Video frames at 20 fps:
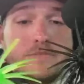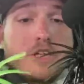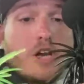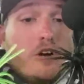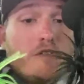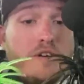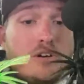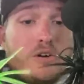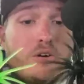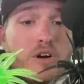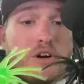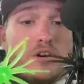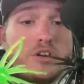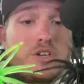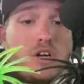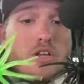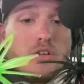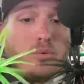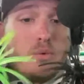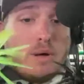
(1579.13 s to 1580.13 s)
COVID
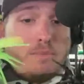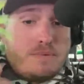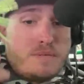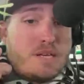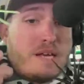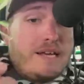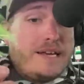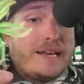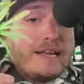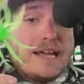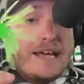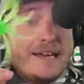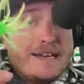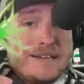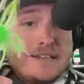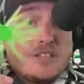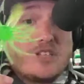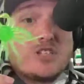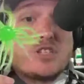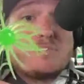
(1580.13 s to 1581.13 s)
critters on the website again
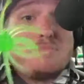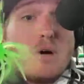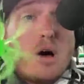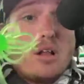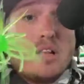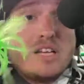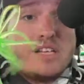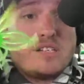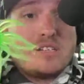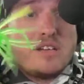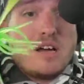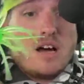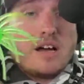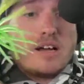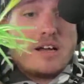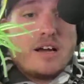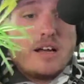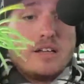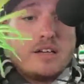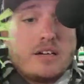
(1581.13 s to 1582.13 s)
in the Smalley
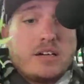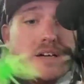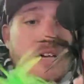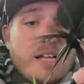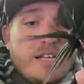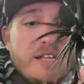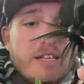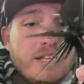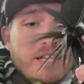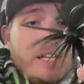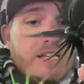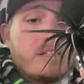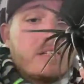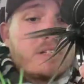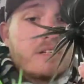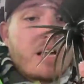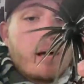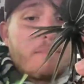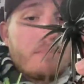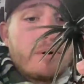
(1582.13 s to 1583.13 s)
Snot color and then the
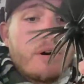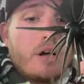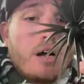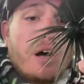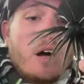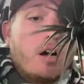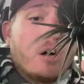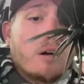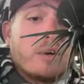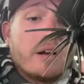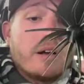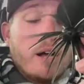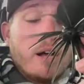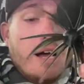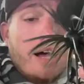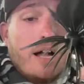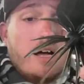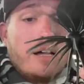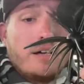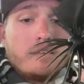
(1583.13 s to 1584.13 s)
Scuppernong.
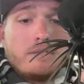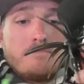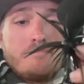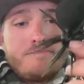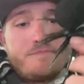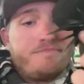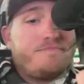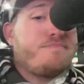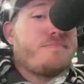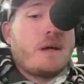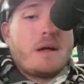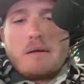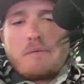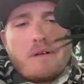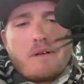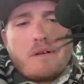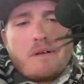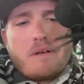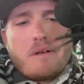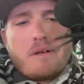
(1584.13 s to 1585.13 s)

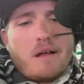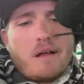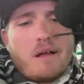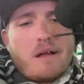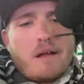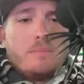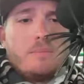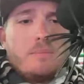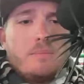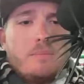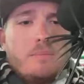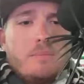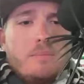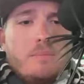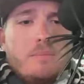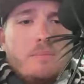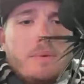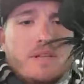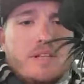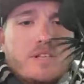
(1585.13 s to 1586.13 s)
I'm not sure what we're going to
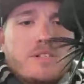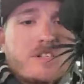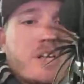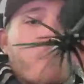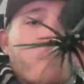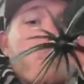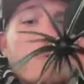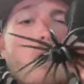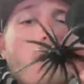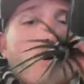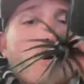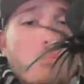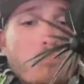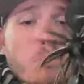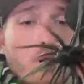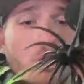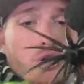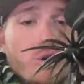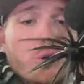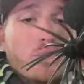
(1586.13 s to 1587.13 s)
call it, but the Scuppernong
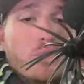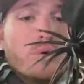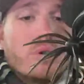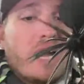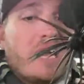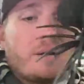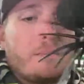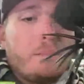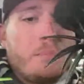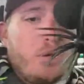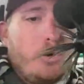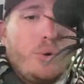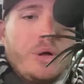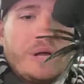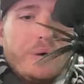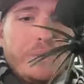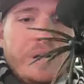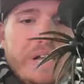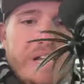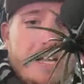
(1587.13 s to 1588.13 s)
blue, kind of
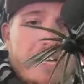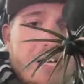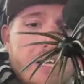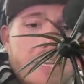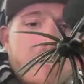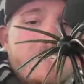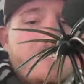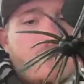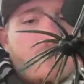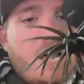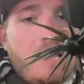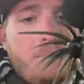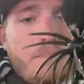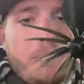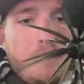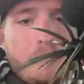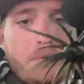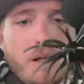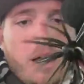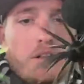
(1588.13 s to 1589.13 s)
bluegilly
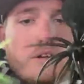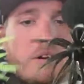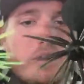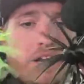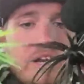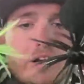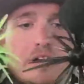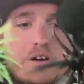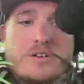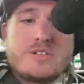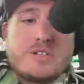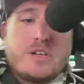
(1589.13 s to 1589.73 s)
type color here.